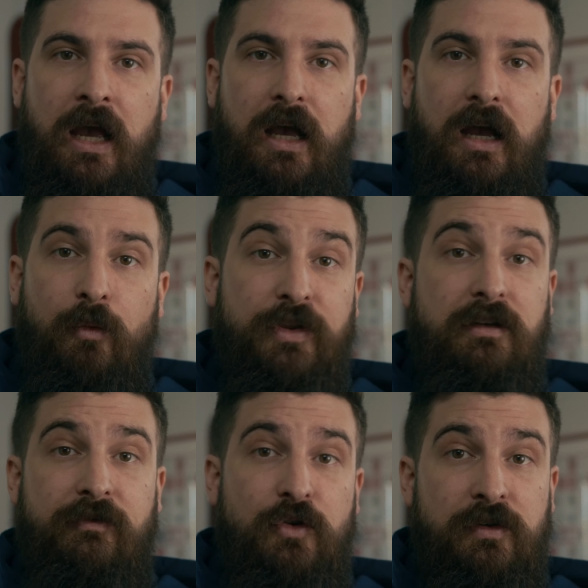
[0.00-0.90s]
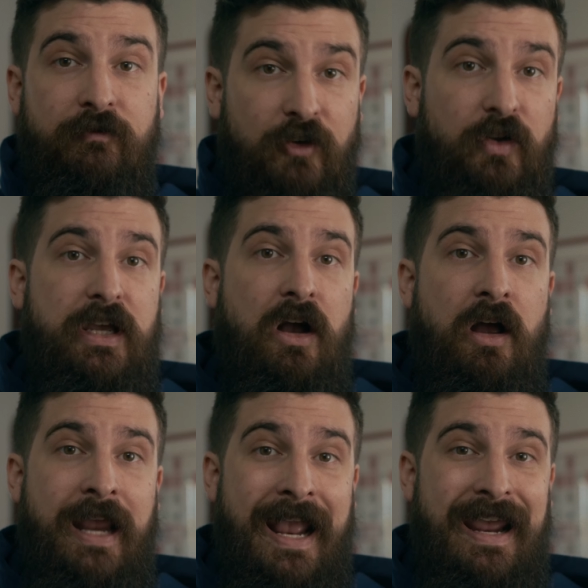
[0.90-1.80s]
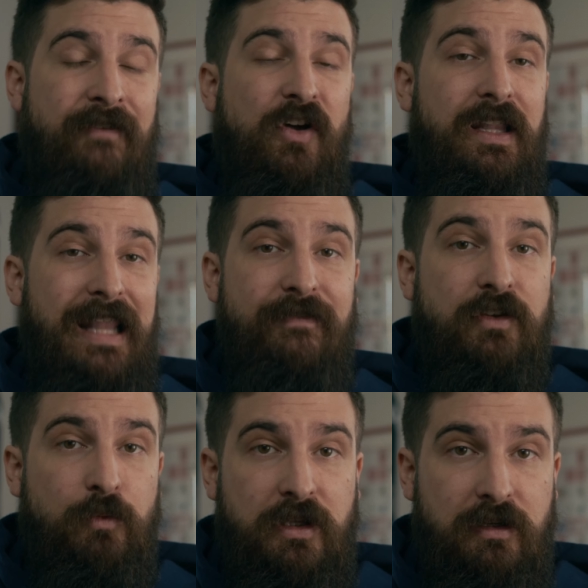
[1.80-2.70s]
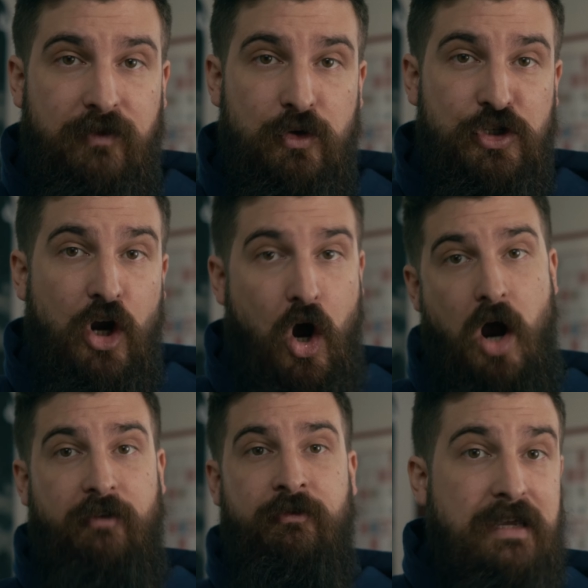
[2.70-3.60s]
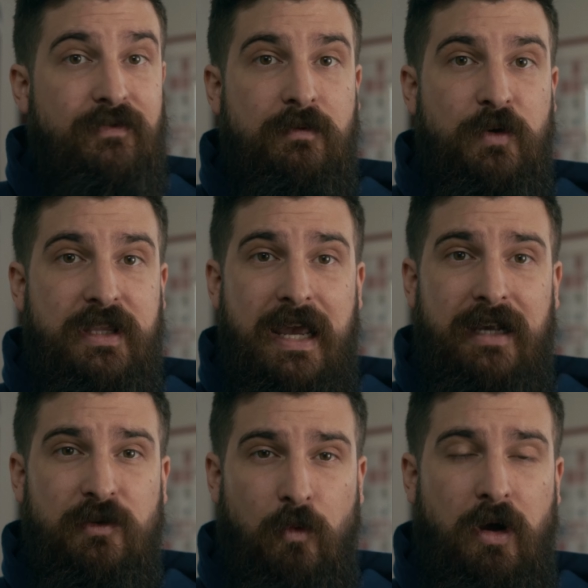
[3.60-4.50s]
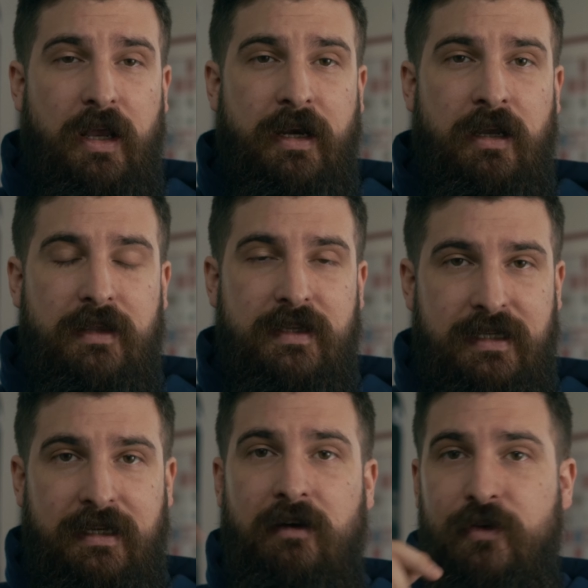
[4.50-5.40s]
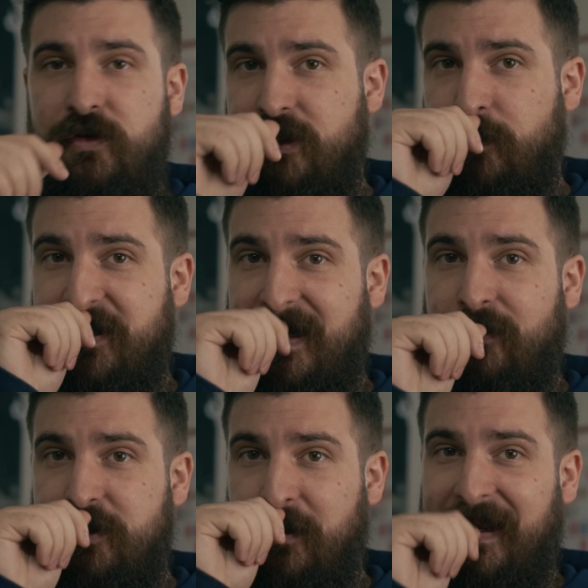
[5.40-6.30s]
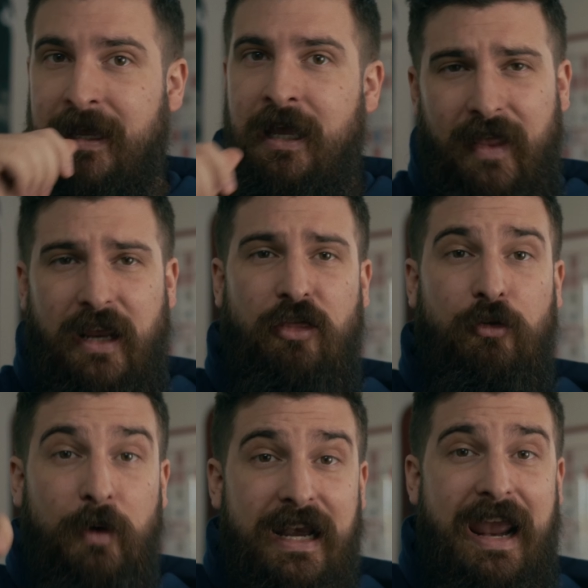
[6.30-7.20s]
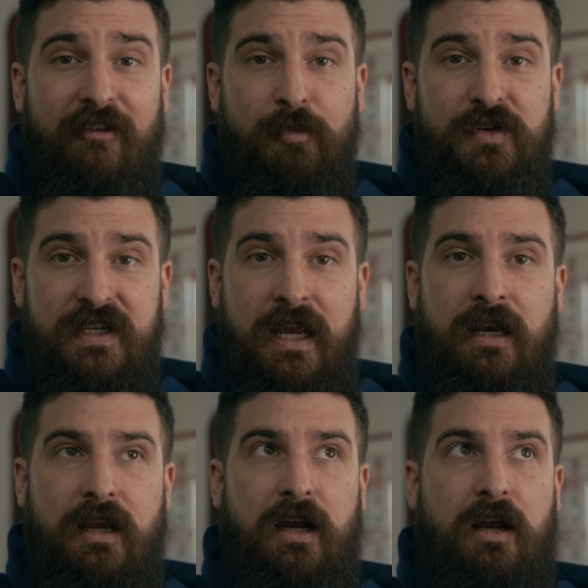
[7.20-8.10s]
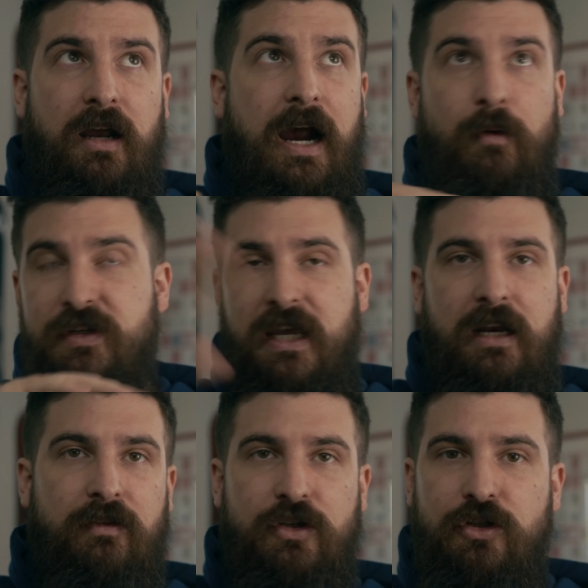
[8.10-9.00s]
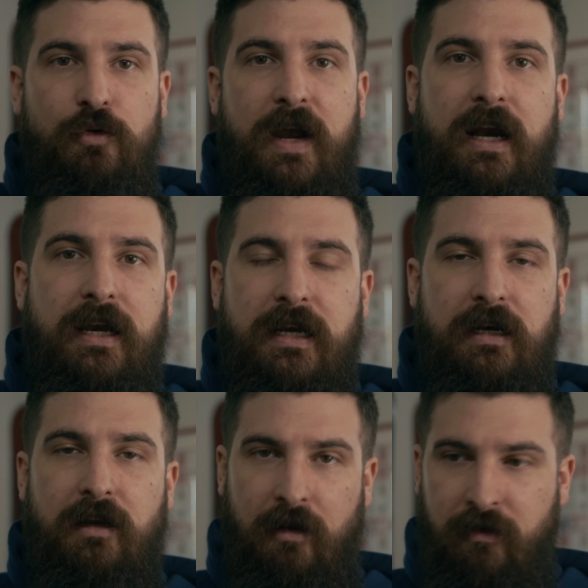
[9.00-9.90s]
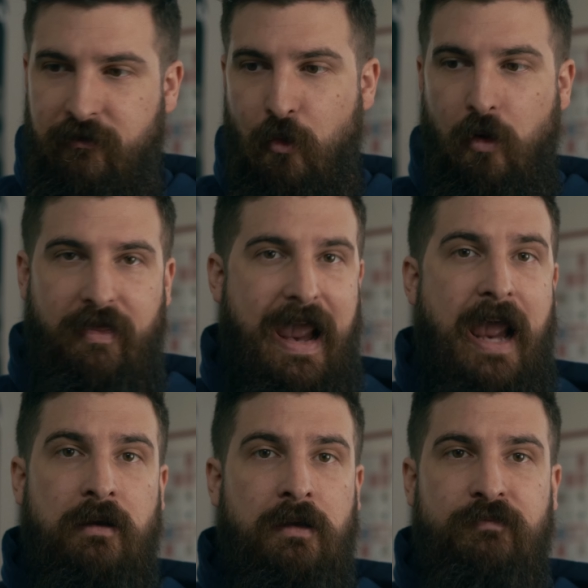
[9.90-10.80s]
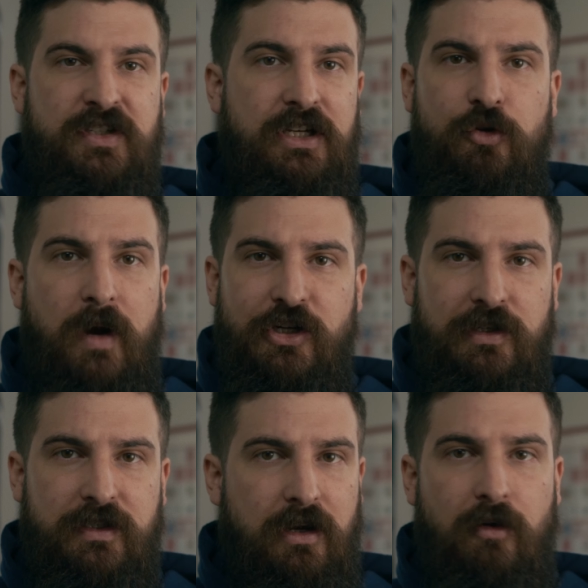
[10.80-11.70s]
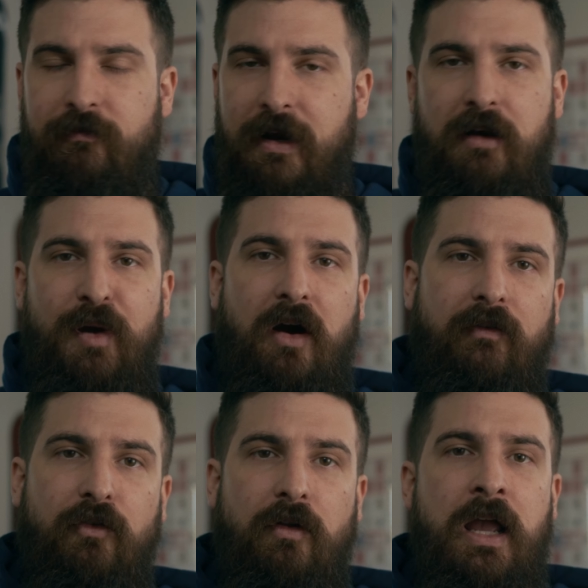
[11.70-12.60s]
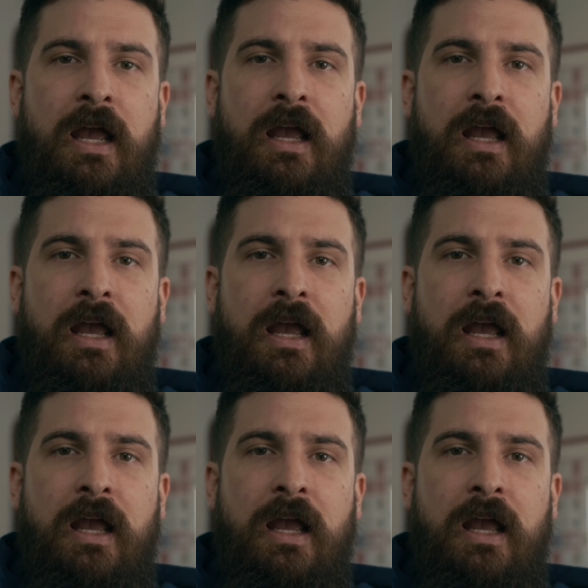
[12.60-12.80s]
With the diffusion fully on, and f11 with the diffusion off. Even with the X1 in this interview situation I was doing, at like 3.5%, I was getting the 2.8 I needed for that situation. So very powerful.